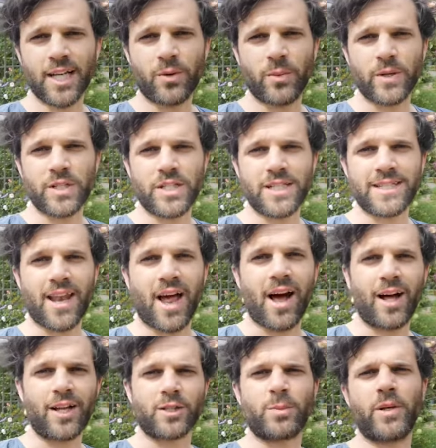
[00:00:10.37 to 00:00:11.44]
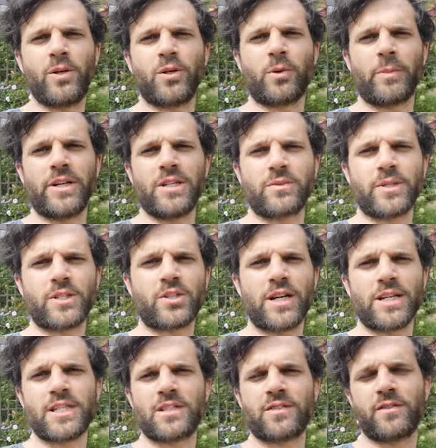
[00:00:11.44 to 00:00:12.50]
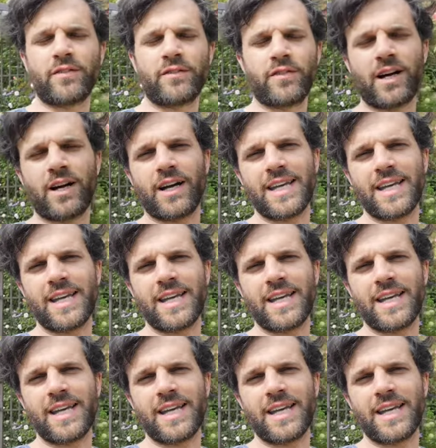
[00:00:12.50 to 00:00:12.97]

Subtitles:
which is an art pilgrimage which stretches from the far